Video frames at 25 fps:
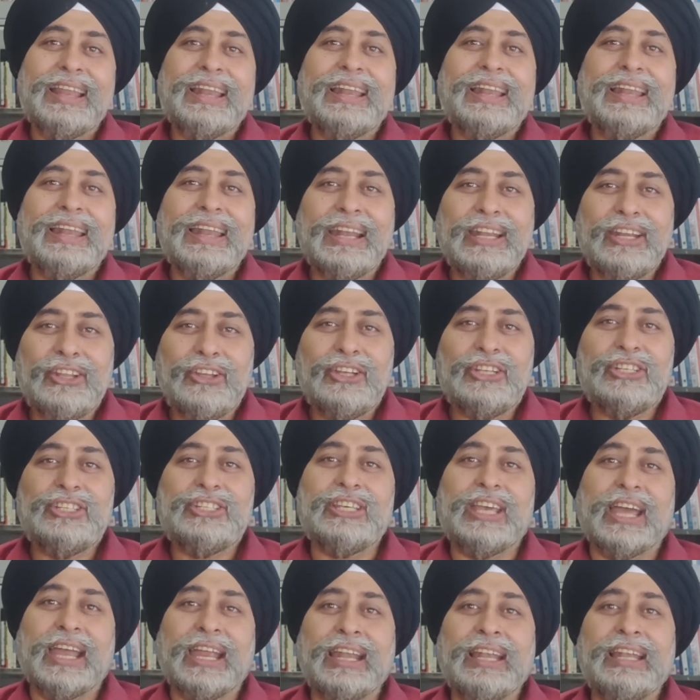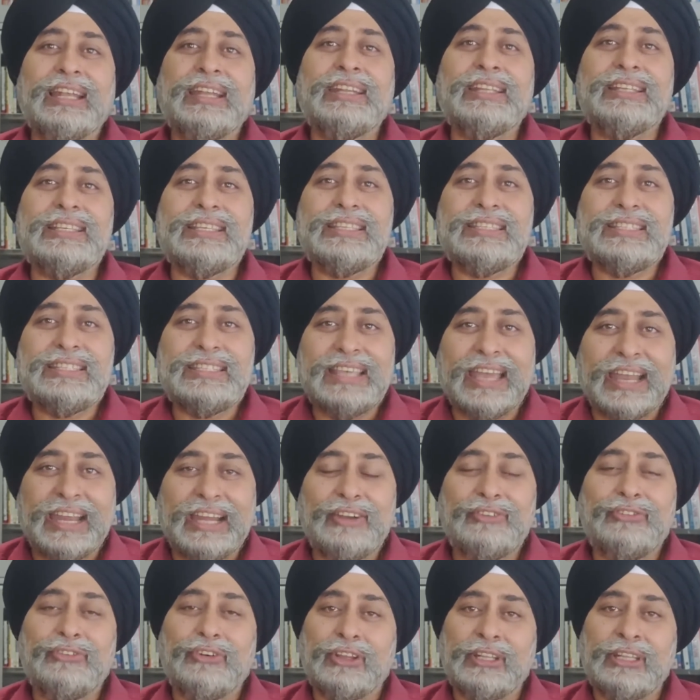Let your child
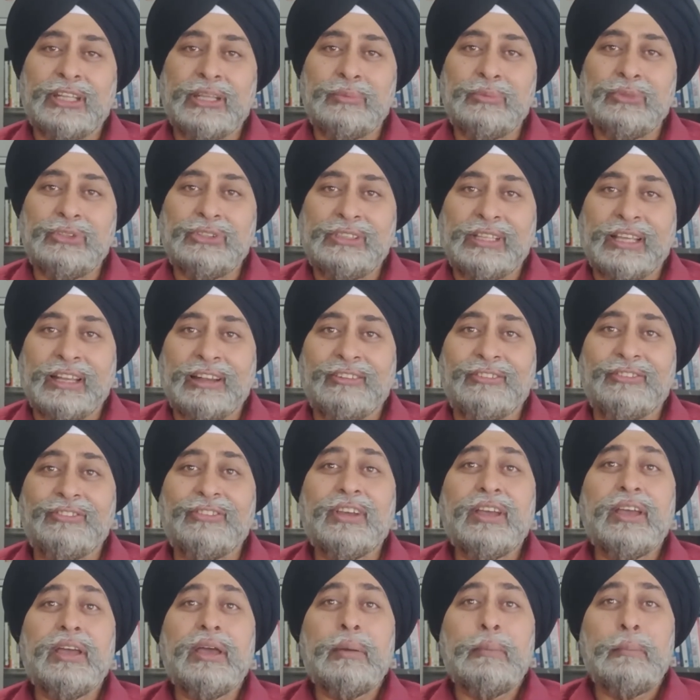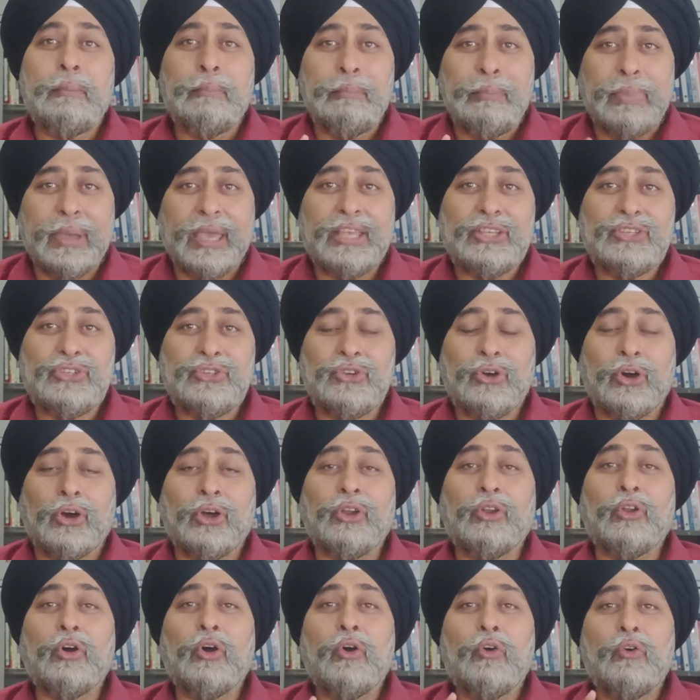decide for themselves based
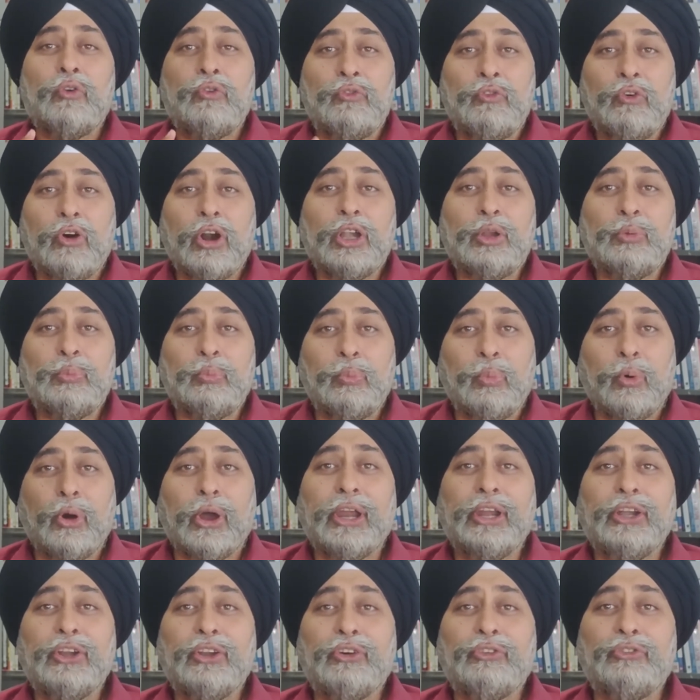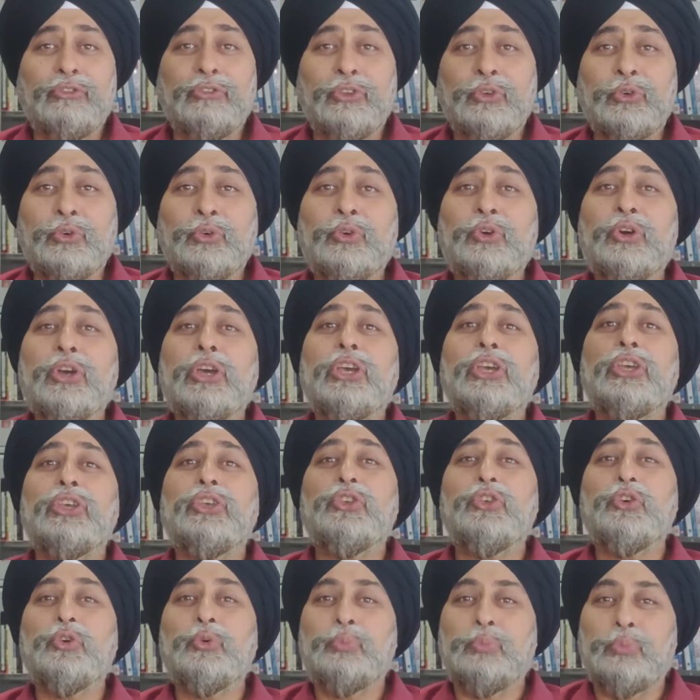on what point of view
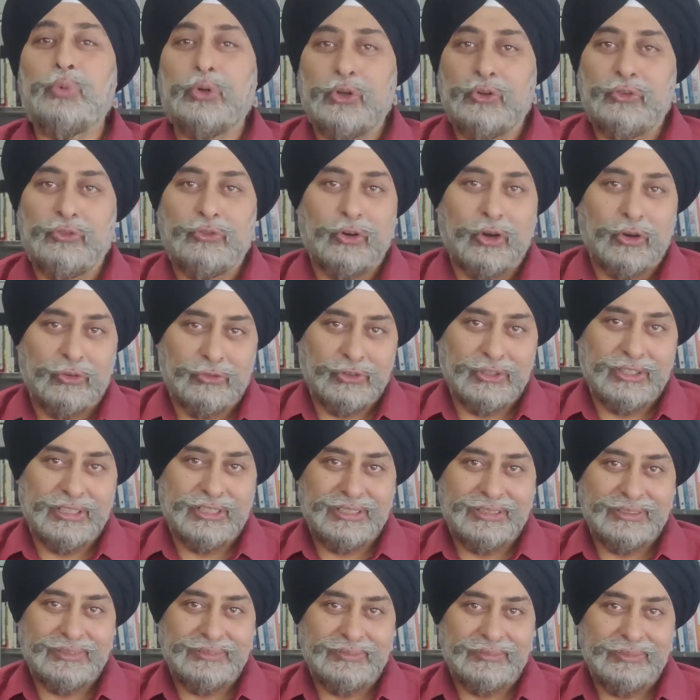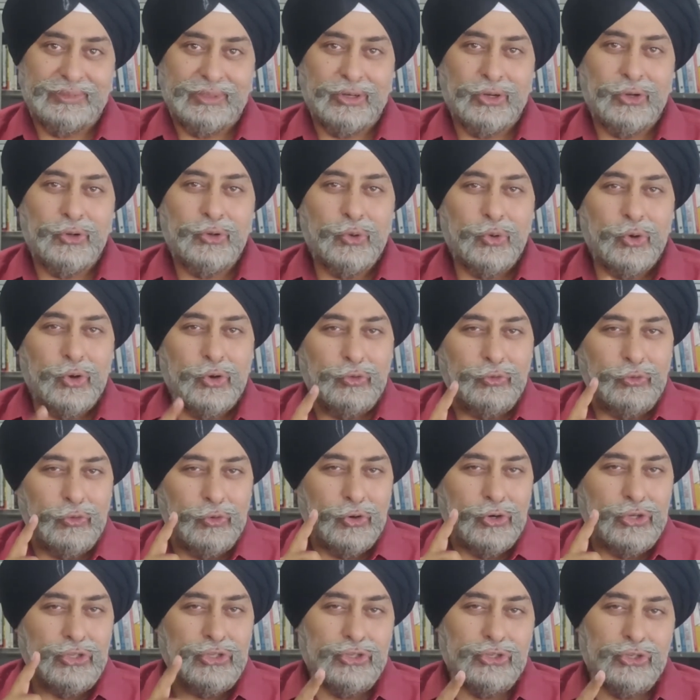you put forward. Don't
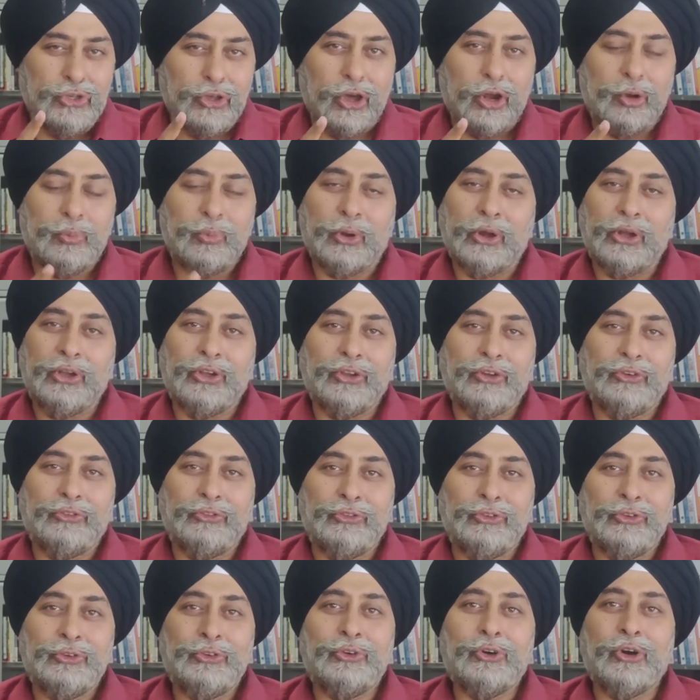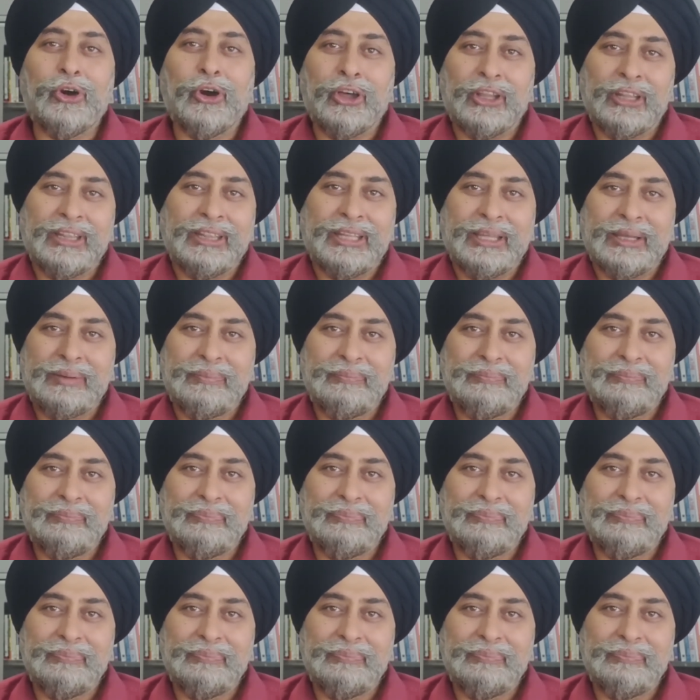force your point of view on them.